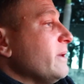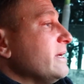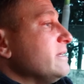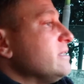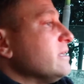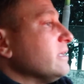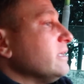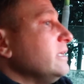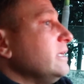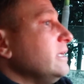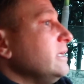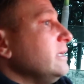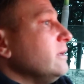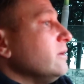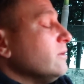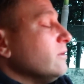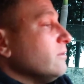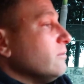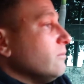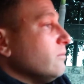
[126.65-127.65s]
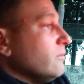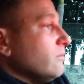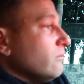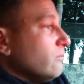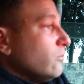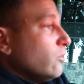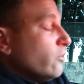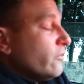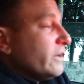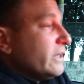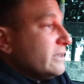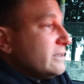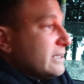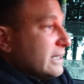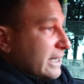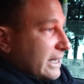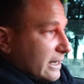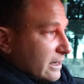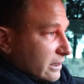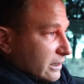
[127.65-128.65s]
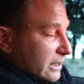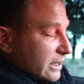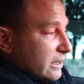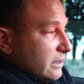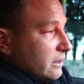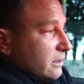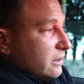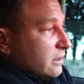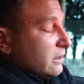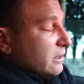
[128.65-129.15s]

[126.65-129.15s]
basically moving to Italy,